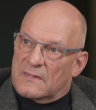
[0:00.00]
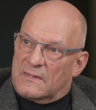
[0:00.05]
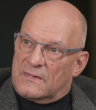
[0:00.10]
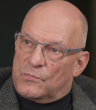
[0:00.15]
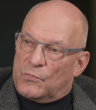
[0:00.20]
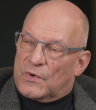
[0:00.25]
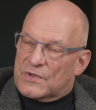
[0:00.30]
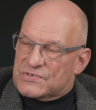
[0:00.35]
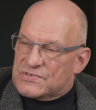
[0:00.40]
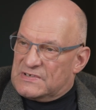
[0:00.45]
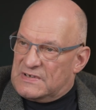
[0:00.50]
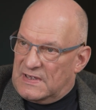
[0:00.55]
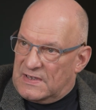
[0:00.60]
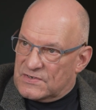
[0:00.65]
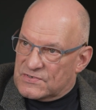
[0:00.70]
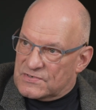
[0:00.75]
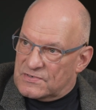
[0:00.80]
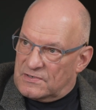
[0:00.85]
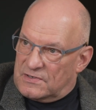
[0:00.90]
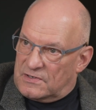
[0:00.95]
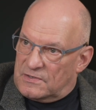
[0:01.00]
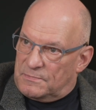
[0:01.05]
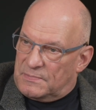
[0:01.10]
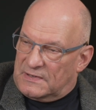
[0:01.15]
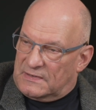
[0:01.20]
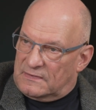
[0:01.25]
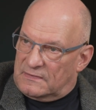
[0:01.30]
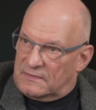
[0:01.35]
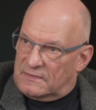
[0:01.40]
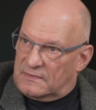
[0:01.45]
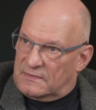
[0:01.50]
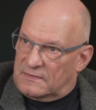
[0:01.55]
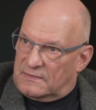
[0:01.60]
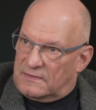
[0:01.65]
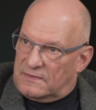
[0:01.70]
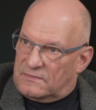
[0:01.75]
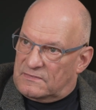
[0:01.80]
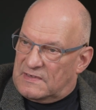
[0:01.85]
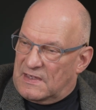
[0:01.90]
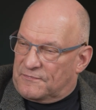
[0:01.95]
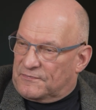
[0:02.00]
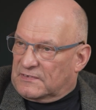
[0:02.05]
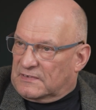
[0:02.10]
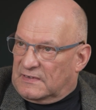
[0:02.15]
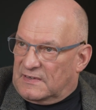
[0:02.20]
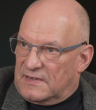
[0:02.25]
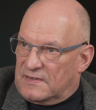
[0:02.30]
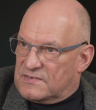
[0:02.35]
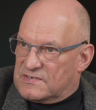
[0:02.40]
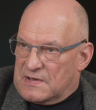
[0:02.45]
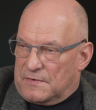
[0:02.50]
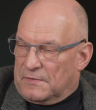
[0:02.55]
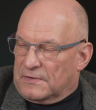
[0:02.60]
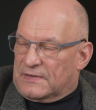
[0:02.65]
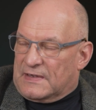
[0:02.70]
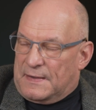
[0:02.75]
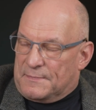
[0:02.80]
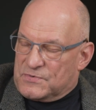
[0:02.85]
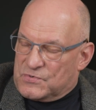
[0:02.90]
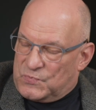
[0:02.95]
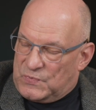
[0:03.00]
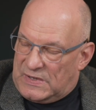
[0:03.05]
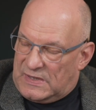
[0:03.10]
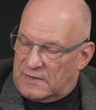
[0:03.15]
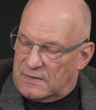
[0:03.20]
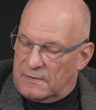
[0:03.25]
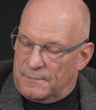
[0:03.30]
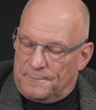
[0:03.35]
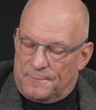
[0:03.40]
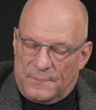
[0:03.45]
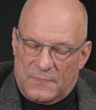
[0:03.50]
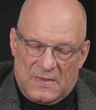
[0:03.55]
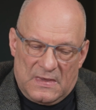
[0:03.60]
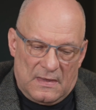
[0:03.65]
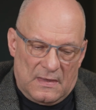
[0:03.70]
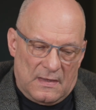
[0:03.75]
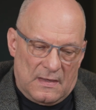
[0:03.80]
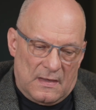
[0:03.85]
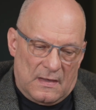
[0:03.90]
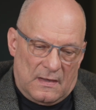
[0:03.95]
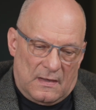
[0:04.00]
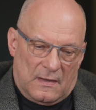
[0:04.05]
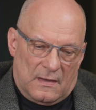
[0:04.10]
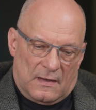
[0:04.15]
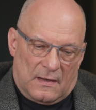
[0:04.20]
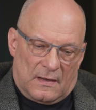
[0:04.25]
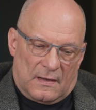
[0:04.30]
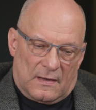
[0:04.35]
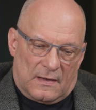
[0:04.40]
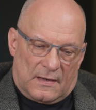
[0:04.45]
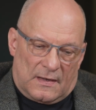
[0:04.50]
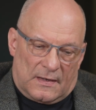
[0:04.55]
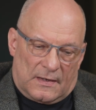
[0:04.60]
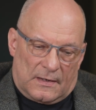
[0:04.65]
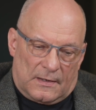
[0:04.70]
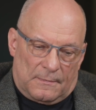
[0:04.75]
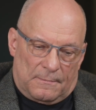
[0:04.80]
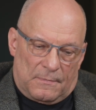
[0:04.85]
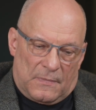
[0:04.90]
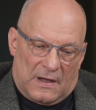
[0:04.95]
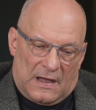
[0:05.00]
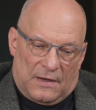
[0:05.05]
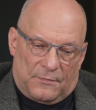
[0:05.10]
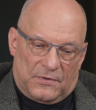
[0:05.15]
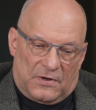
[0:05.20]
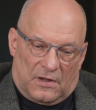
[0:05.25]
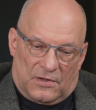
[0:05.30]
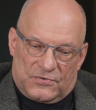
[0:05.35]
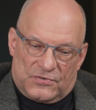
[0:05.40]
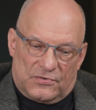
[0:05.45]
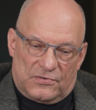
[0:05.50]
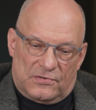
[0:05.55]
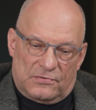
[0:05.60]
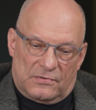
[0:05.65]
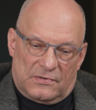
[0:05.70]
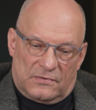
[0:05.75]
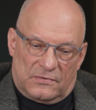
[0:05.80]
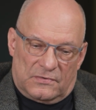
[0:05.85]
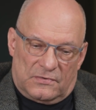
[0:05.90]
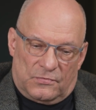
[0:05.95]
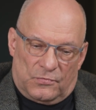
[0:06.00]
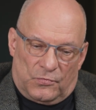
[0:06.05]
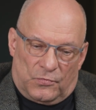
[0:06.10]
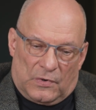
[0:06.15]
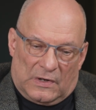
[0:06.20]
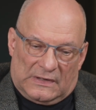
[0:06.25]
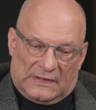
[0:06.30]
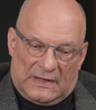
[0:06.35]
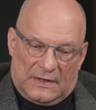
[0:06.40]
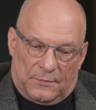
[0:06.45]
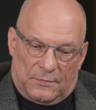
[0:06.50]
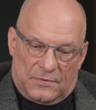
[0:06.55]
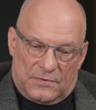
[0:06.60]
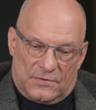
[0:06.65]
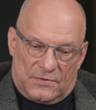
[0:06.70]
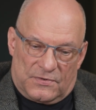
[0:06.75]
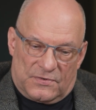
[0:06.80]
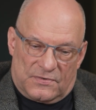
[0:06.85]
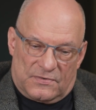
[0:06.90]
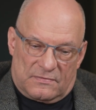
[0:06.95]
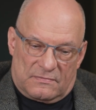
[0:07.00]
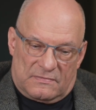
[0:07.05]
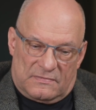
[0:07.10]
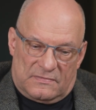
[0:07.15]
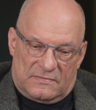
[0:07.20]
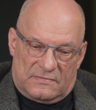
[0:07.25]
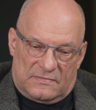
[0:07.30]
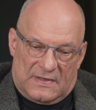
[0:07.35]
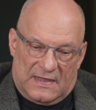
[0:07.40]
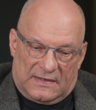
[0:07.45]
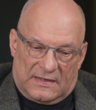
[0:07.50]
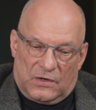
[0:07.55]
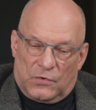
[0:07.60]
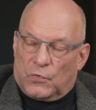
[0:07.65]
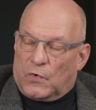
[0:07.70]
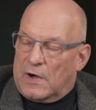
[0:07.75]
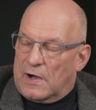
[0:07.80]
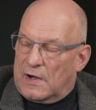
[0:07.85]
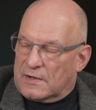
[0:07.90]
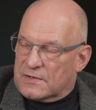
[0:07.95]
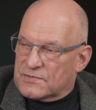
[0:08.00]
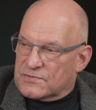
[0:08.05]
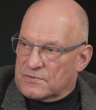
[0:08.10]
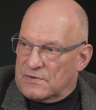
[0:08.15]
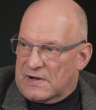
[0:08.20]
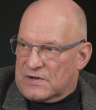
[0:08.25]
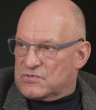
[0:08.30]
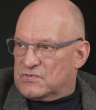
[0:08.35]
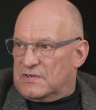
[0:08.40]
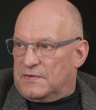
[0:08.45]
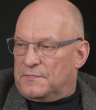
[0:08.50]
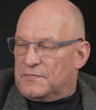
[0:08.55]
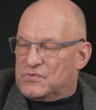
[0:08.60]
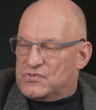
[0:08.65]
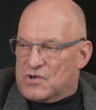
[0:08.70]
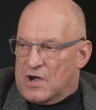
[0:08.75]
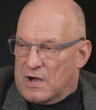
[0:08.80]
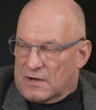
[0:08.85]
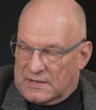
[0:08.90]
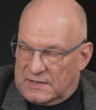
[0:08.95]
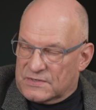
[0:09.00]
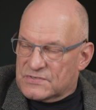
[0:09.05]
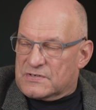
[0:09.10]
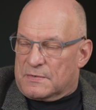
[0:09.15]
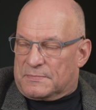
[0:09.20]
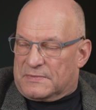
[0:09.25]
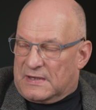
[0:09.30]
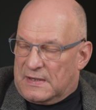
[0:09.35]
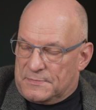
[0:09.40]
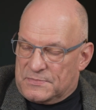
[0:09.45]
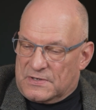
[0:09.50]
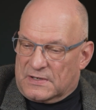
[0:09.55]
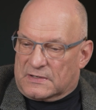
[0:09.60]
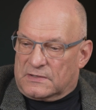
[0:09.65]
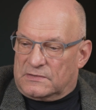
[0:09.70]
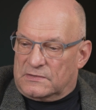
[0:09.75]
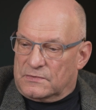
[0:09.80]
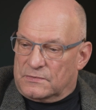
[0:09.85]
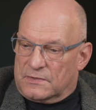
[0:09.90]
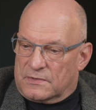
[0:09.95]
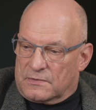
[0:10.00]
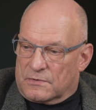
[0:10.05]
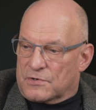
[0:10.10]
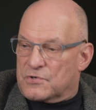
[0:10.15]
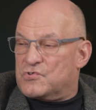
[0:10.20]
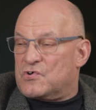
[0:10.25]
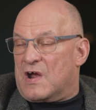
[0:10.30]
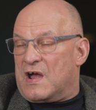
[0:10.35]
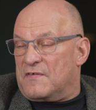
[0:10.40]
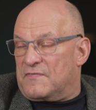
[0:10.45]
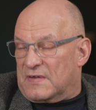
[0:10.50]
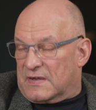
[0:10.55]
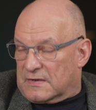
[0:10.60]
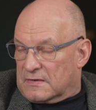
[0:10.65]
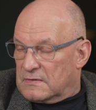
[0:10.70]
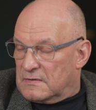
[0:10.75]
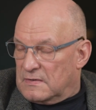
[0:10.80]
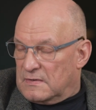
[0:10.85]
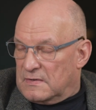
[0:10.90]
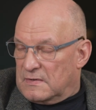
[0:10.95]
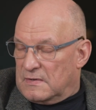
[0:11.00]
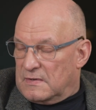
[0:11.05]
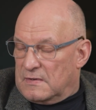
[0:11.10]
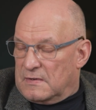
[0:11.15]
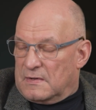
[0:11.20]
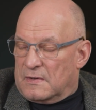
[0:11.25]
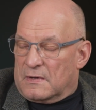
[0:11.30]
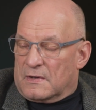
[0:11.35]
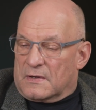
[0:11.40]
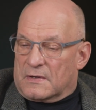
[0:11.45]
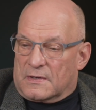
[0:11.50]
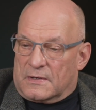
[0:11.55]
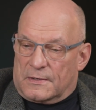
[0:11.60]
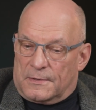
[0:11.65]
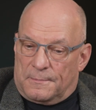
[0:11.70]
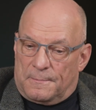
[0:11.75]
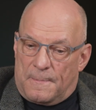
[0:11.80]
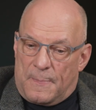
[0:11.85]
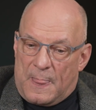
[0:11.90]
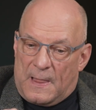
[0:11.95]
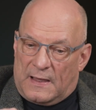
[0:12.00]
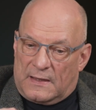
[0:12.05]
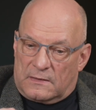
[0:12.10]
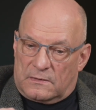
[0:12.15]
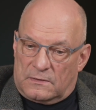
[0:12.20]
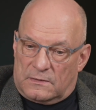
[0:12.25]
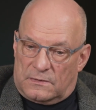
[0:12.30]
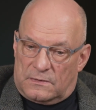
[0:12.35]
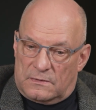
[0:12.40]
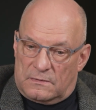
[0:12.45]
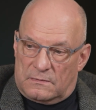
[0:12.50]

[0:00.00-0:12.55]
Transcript: Once a day is good, but definitely several times a week. I would also do it while I was taking walks, or actually even jogging. Sometimes I could do it, or driving. I could.